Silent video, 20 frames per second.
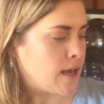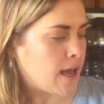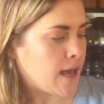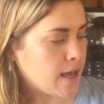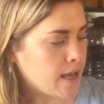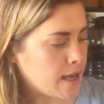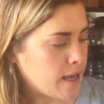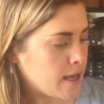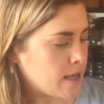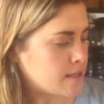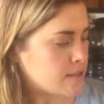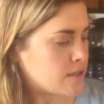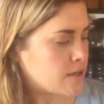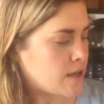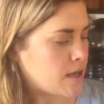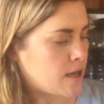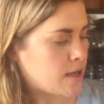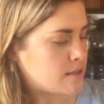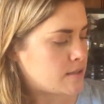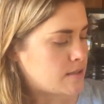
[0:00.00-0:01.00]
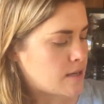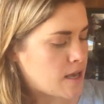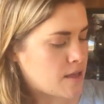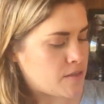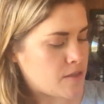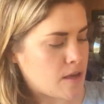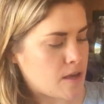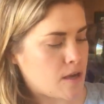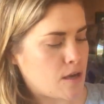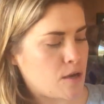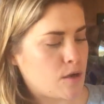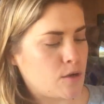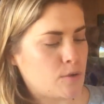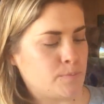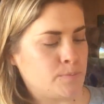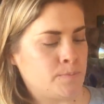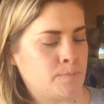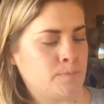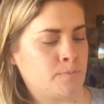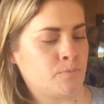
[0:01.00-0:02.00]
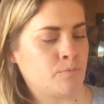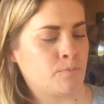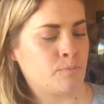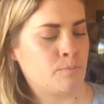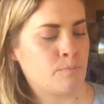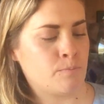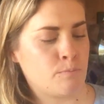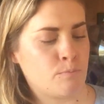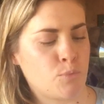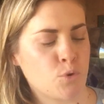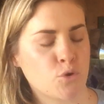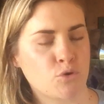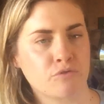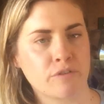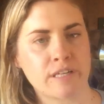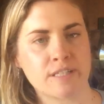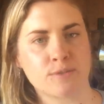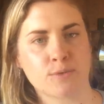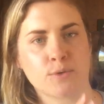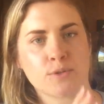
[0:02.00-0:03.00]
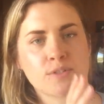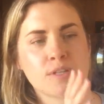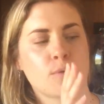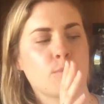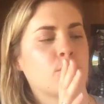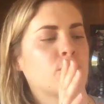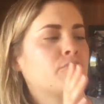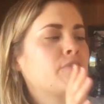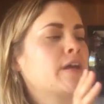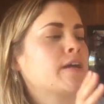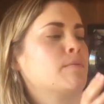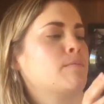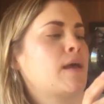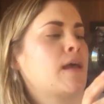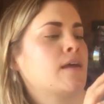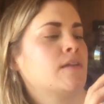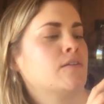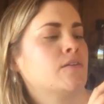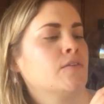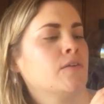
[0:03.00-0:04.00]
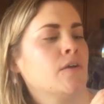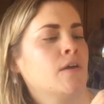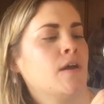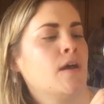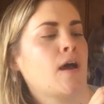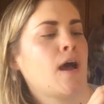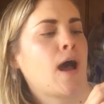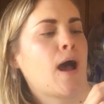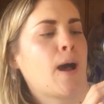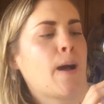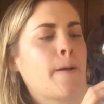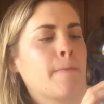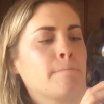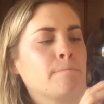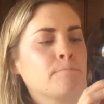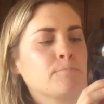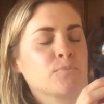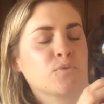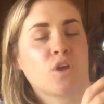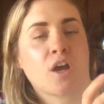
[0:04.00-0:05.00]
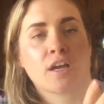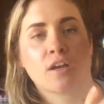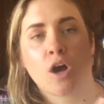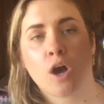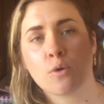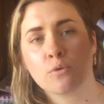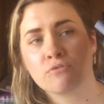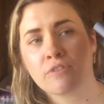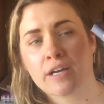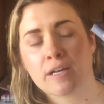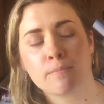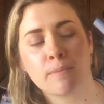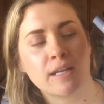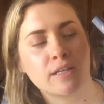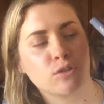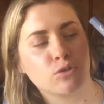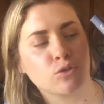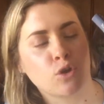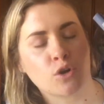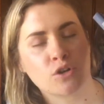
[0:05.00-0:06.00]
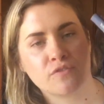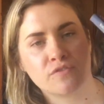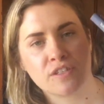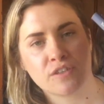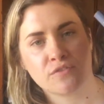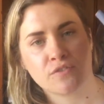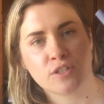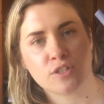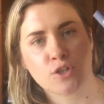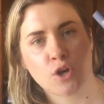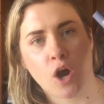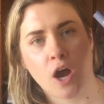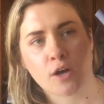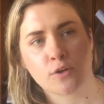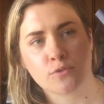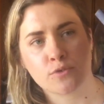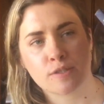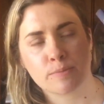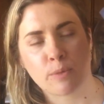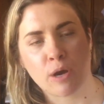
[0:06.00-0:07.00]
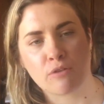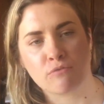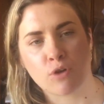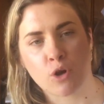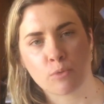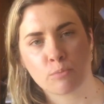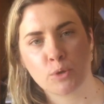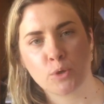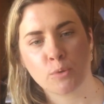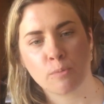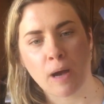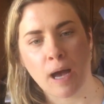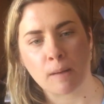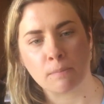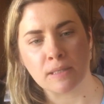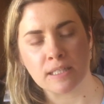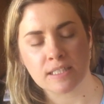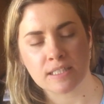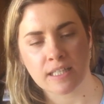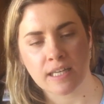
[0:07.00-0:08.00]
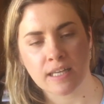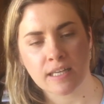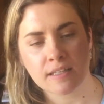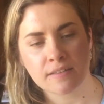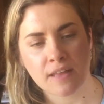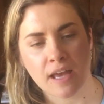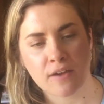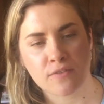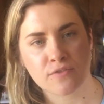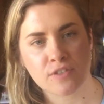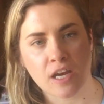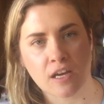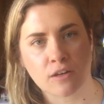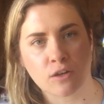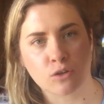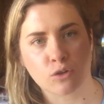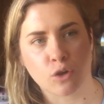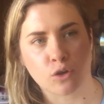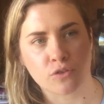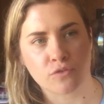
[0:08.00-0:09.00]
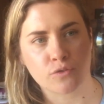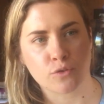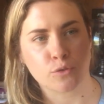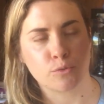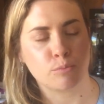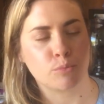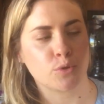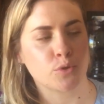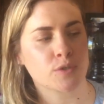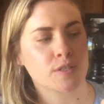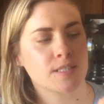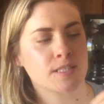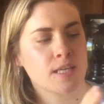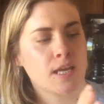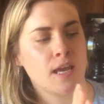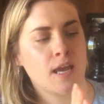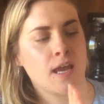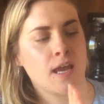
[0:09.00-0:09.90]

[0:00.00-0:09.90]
And another book resource I want to recommend, like I would recommend a lot of different titles by Rockpool Publishing. They've done a lot of good books.